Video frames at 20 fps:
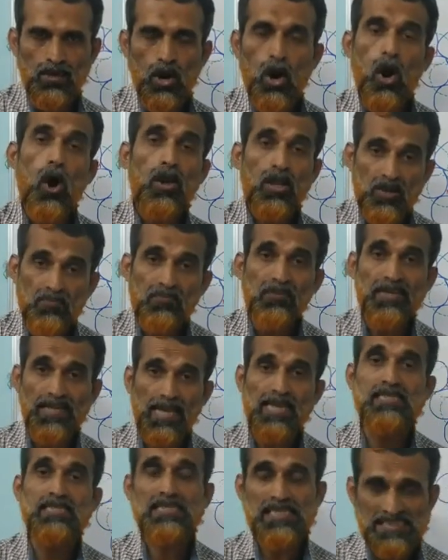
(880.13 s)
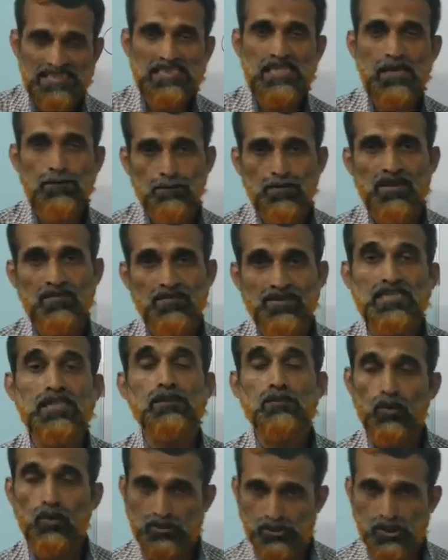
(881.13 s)
or if you take CCP, which
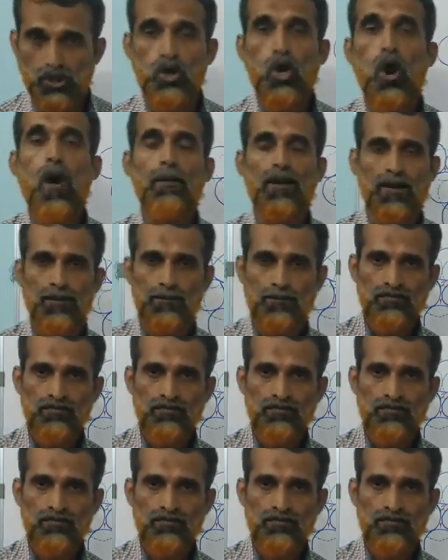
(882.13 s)
is most common,